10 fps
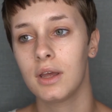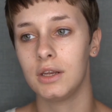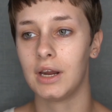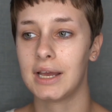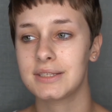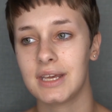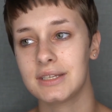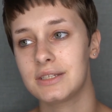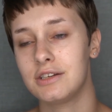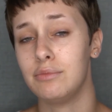your
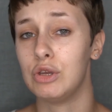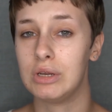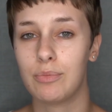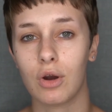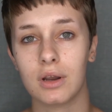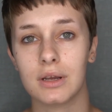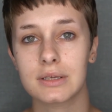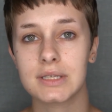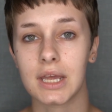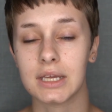access to beauty
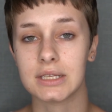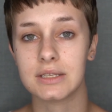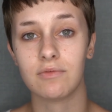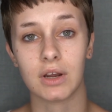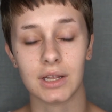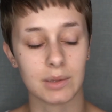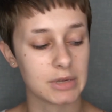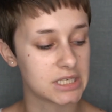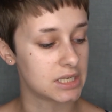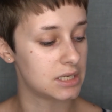products is very
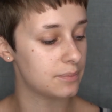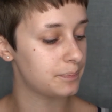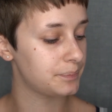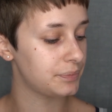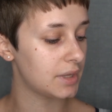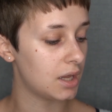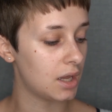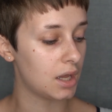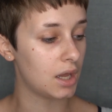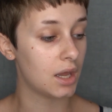limited.
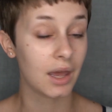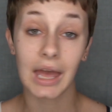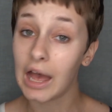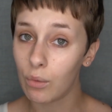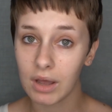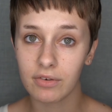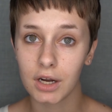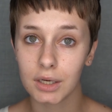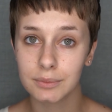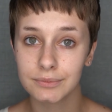
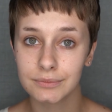However,